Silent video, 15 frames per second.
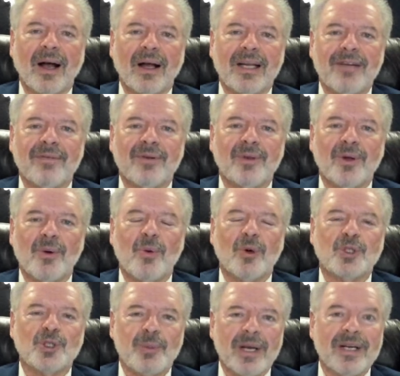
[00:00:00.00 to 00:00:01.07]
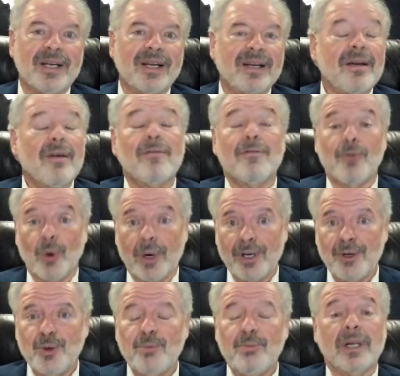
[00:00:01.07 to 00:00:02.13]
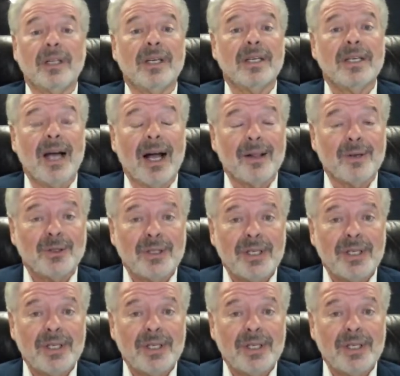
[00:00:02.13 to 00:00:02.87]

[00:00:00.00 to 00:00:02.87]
even though we're spending $42 billion a